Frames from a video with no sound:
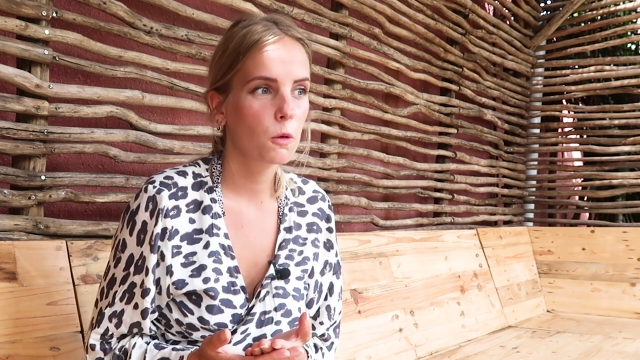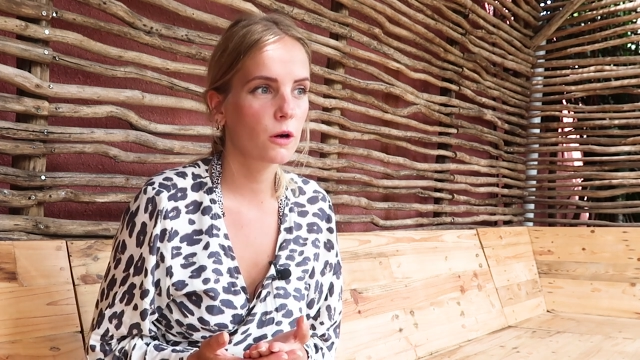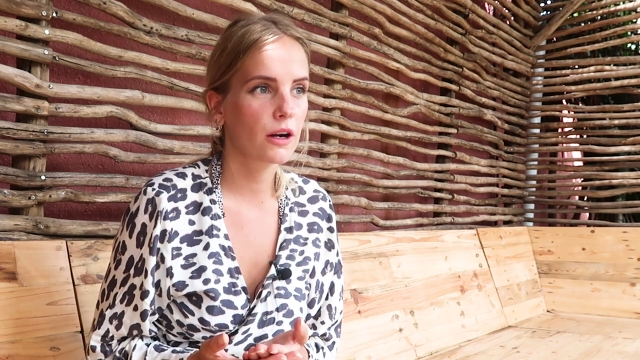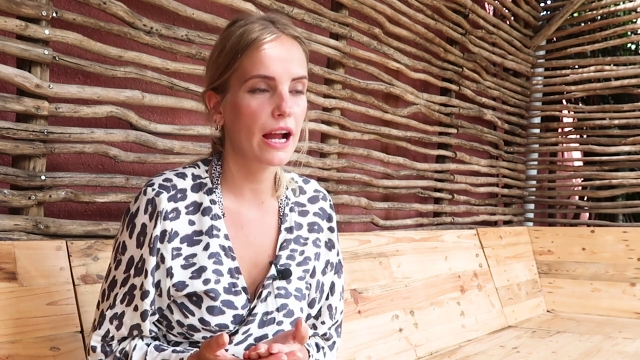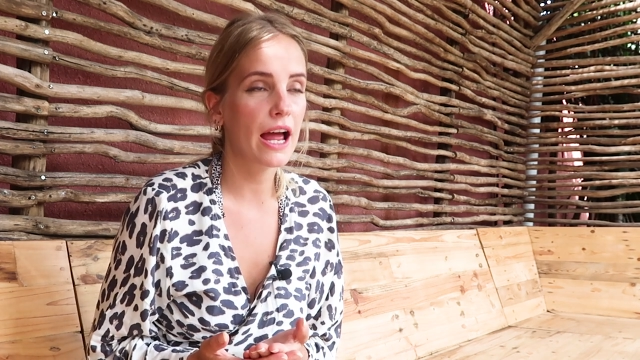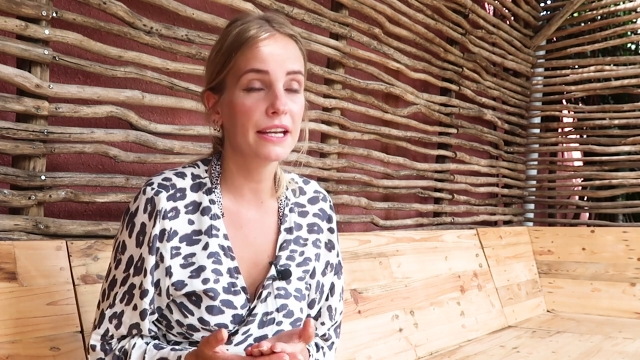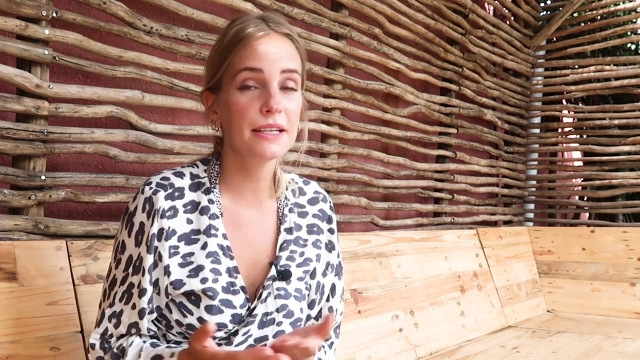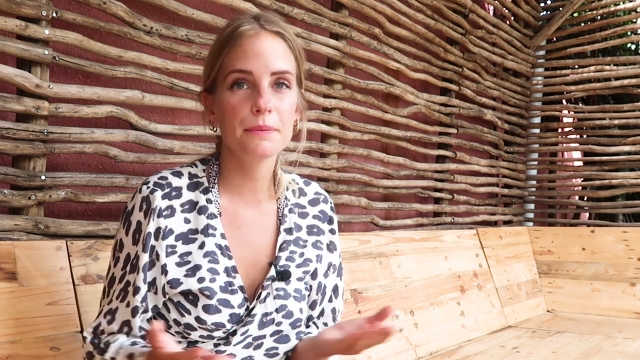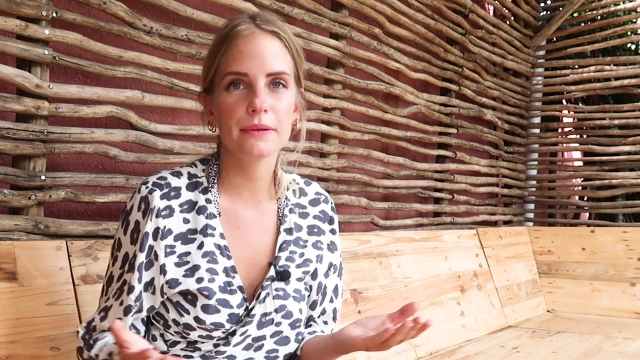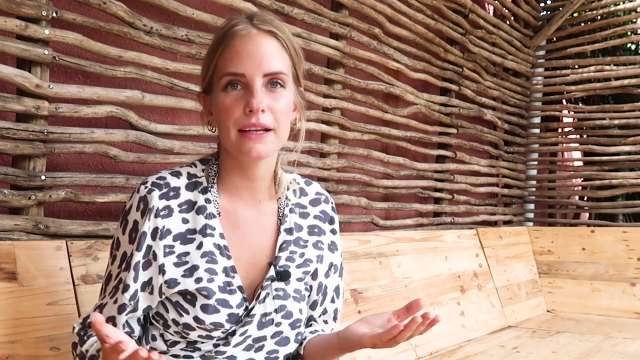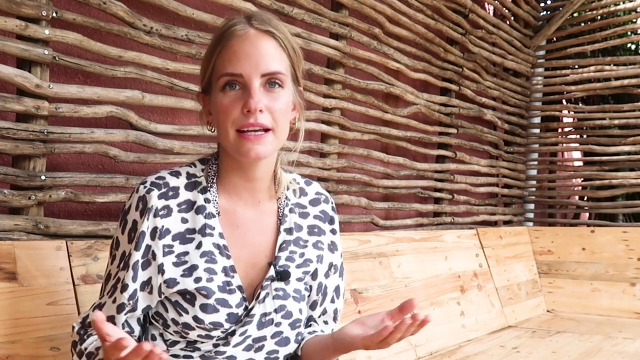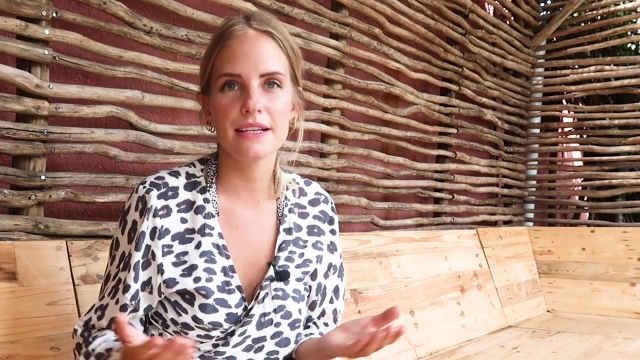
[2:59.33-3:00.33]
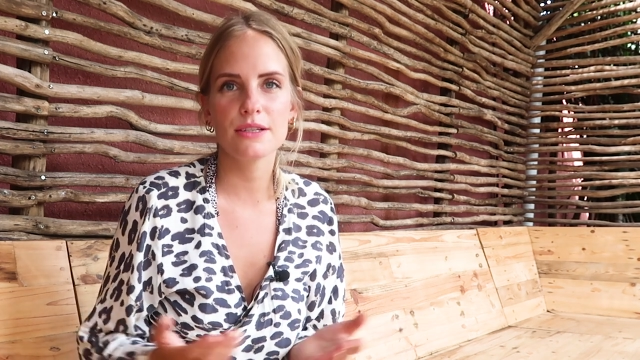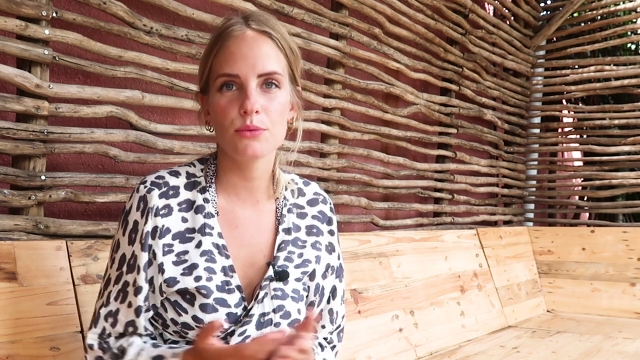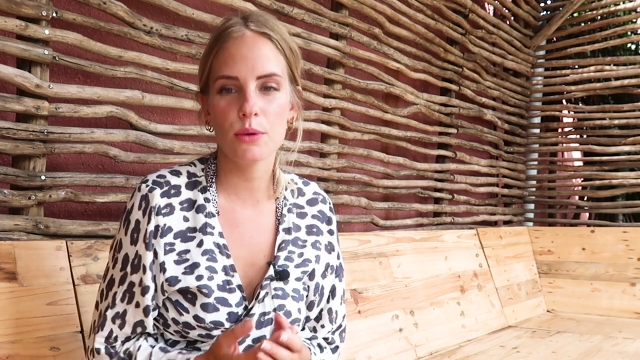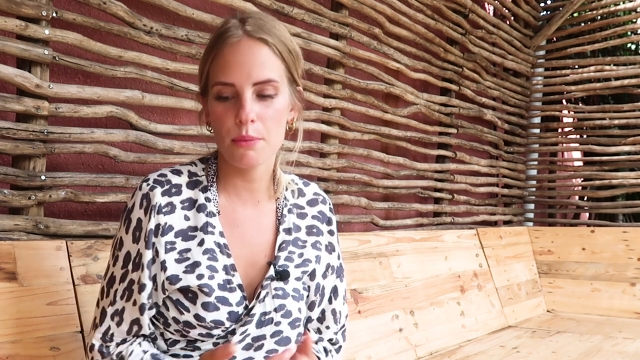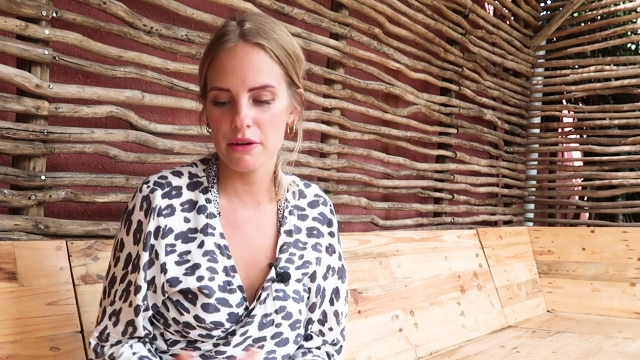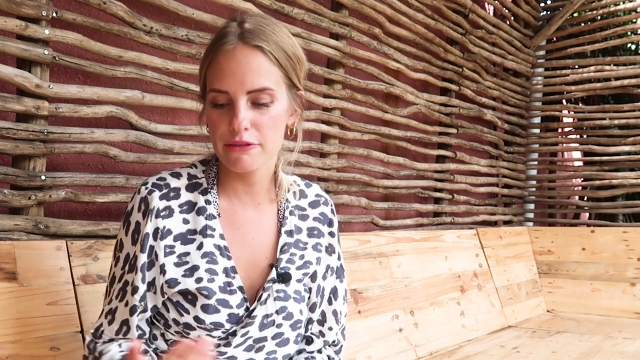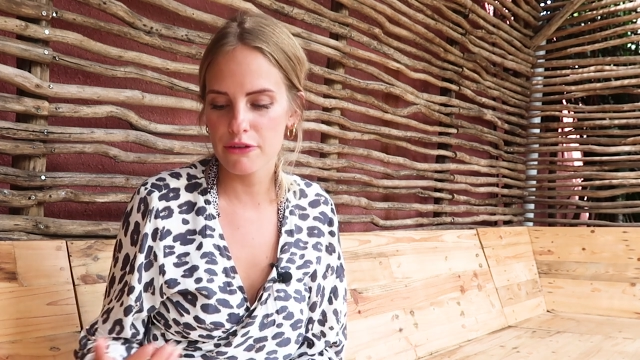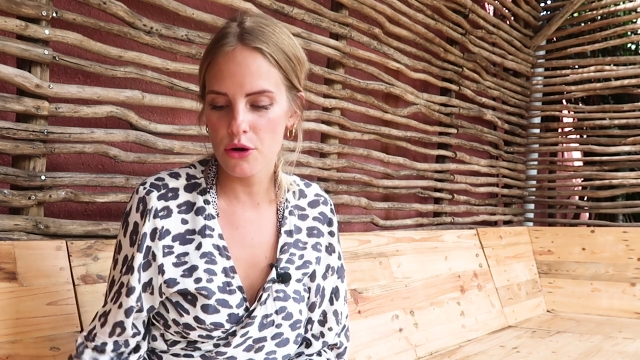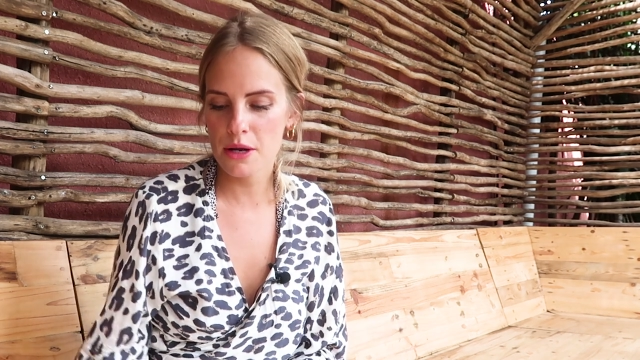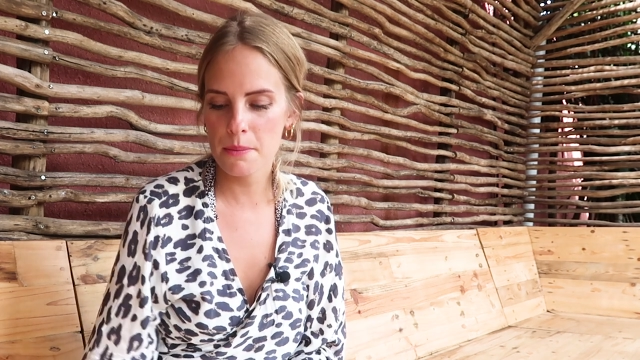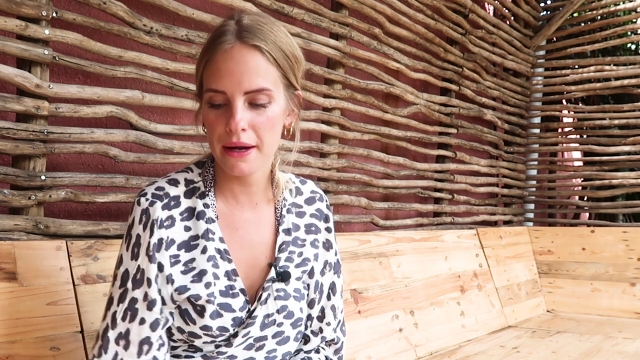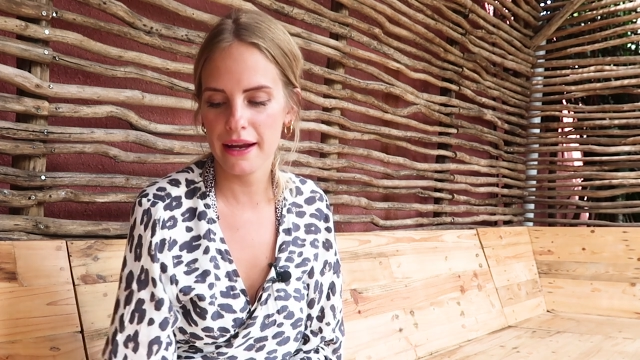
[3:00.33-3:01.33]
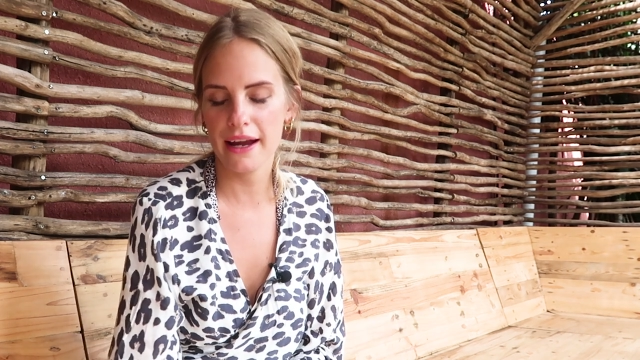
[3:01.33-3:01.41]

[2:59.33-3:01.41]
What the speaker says: or any place with my phone in my